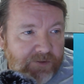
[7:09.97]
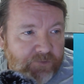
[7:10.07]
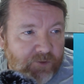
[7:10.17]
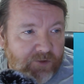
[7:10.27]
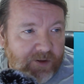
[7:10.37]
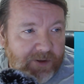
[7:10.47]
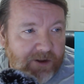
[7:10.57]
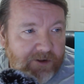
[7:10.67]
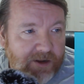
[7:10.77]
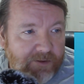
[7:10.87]
for
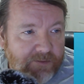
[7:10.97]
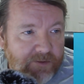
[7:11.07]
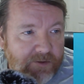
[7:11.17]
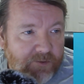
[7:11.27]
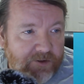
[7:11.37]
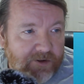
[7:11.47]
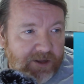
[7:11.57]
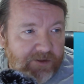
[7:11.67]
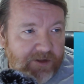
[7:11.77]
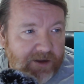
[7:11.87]
stability, which are
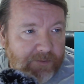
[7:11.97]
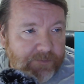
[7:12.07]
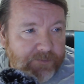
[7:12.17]
these here.